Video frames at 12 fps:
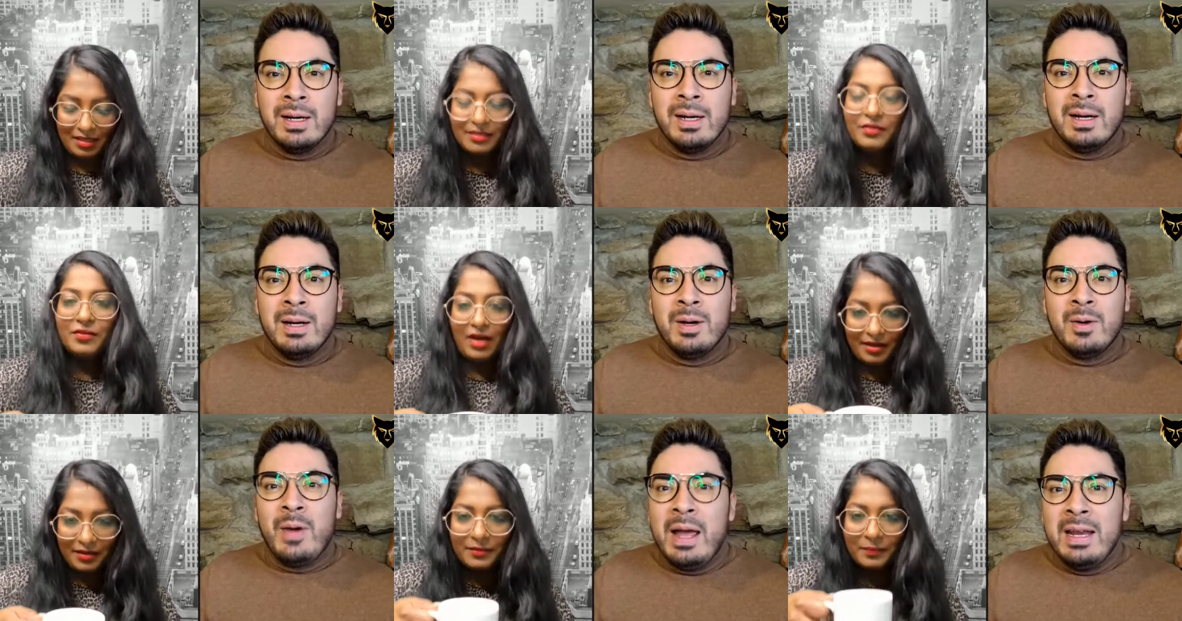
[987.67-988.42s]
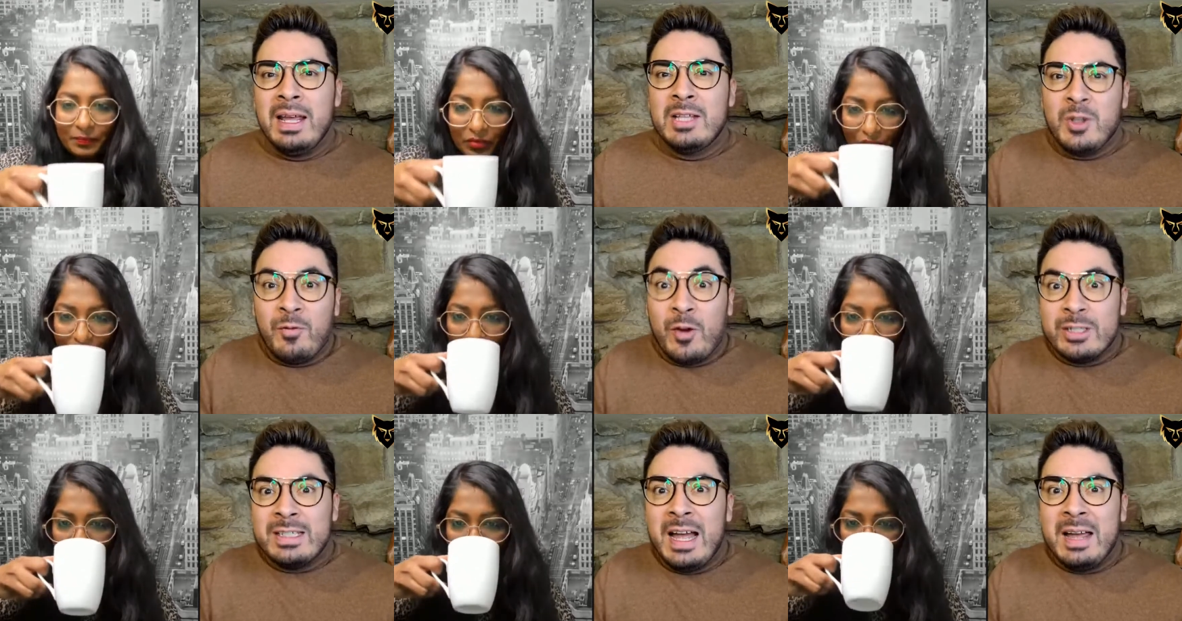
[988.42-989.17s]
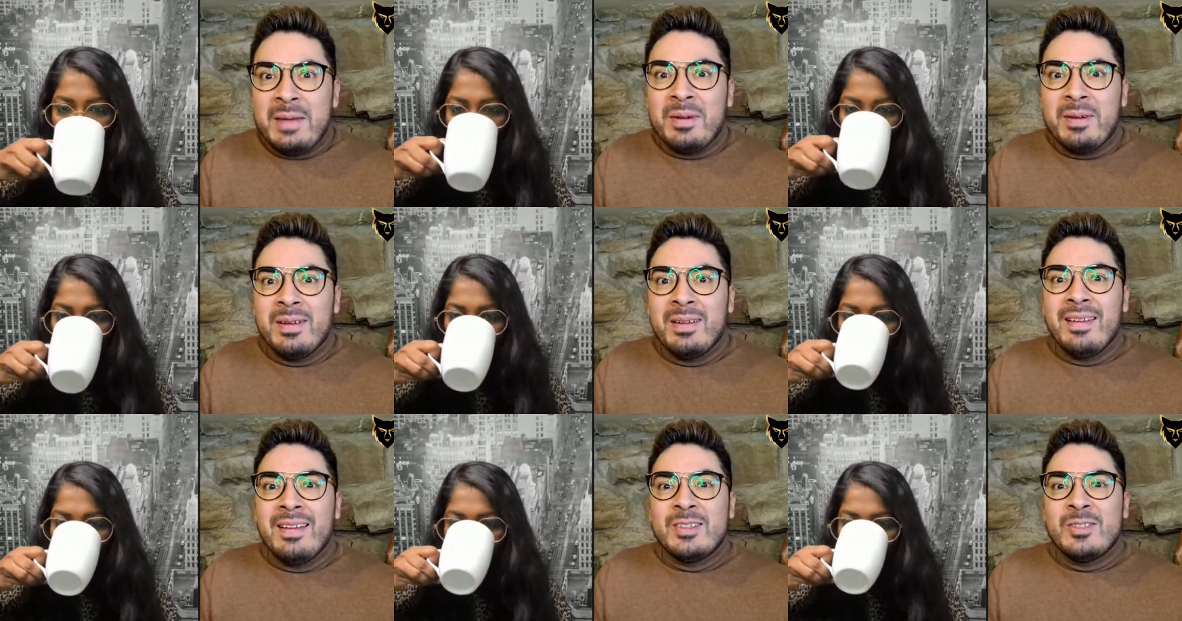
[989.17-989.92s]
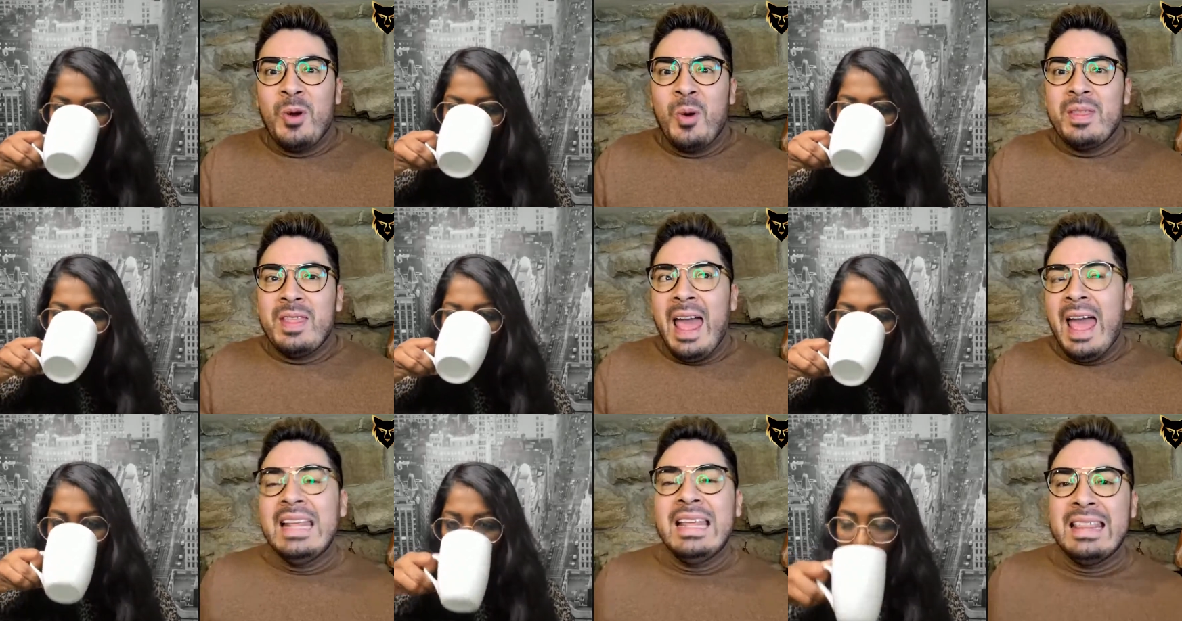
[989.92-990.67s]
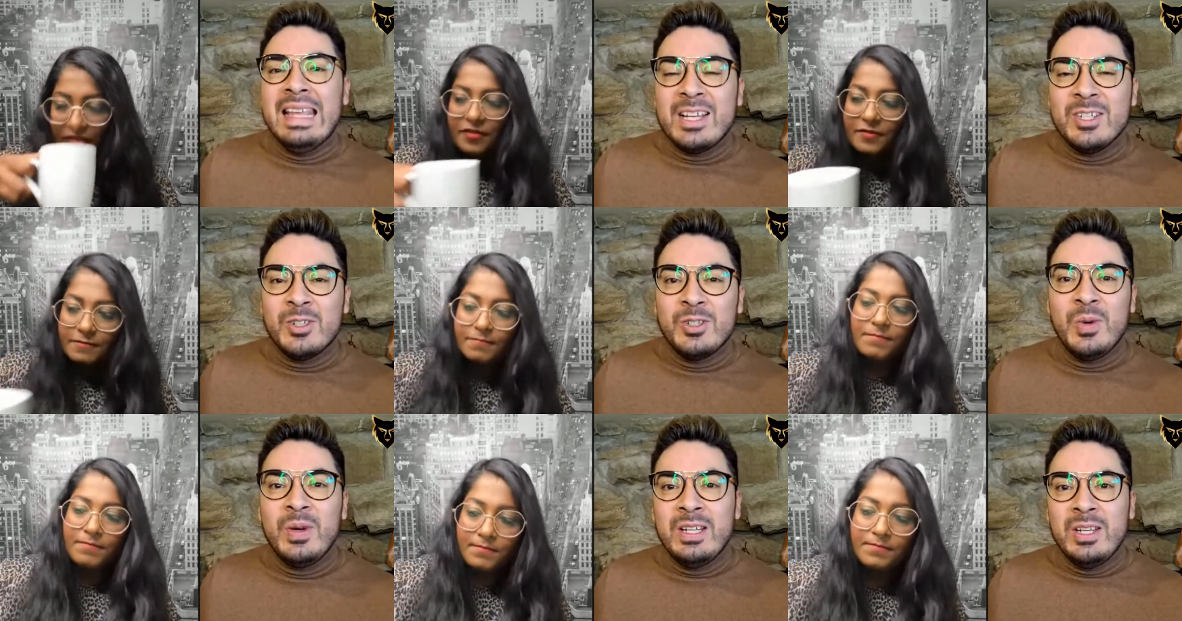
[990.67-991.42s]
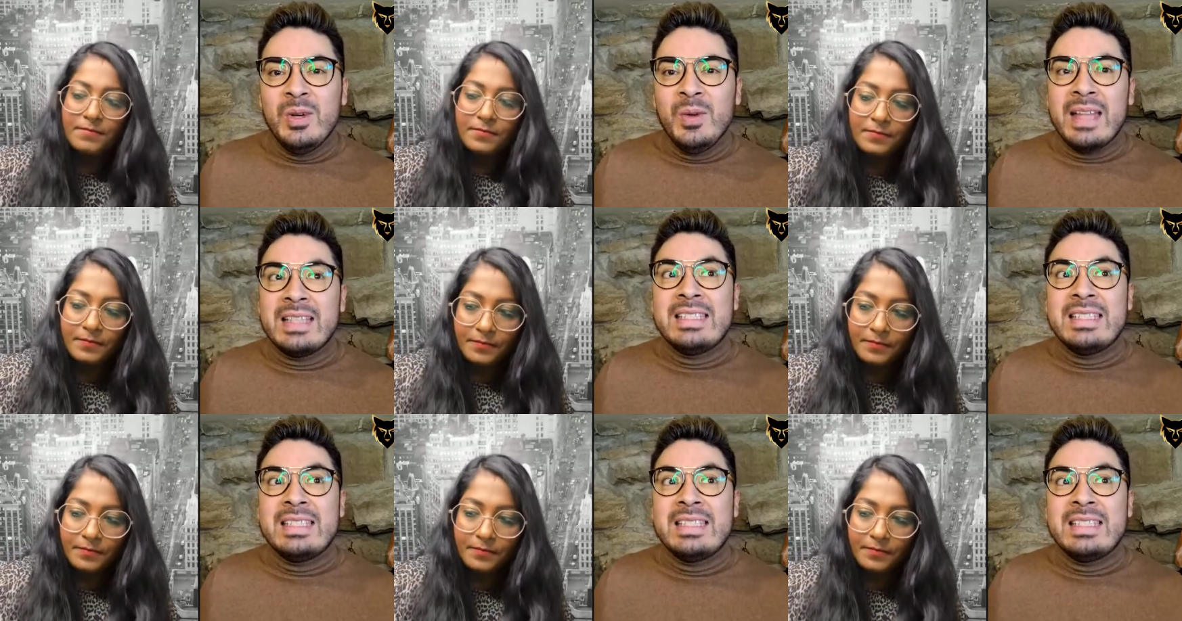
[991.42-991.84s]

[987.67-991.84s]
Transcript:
Speaker 1: You got it. Right? It's your first time. So with anything that you're doing new that's